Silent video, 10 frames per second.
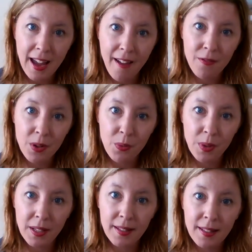
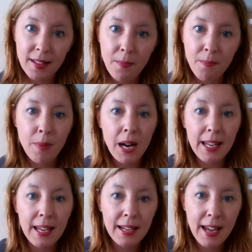everyone's
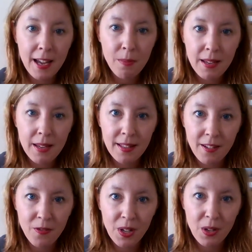body anatomy is
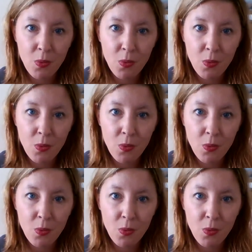different.